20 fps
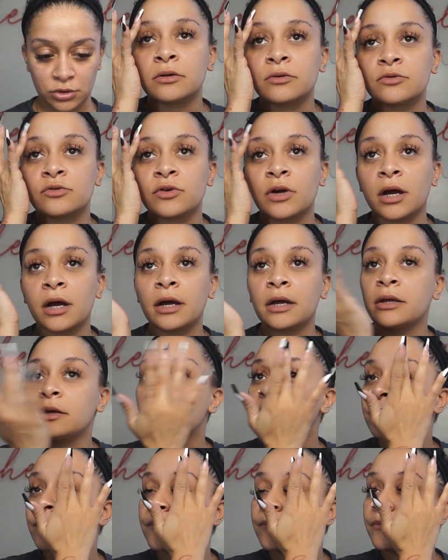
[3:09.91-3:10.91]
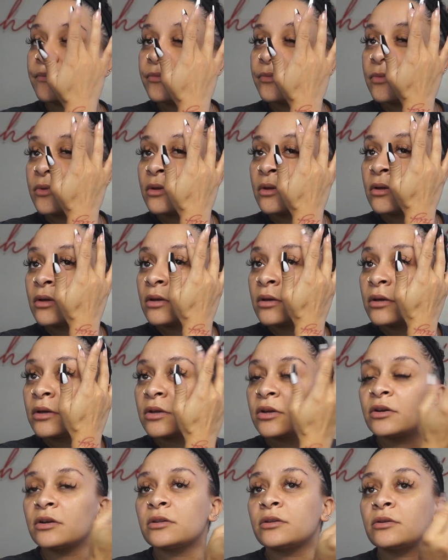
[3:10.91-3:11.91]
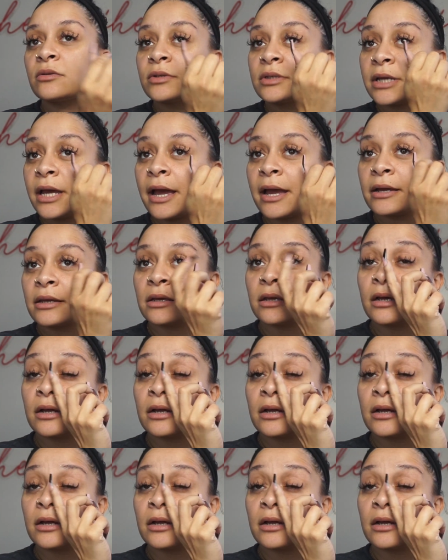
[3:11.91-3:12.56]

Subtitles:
Are you dry? You're a little tacky.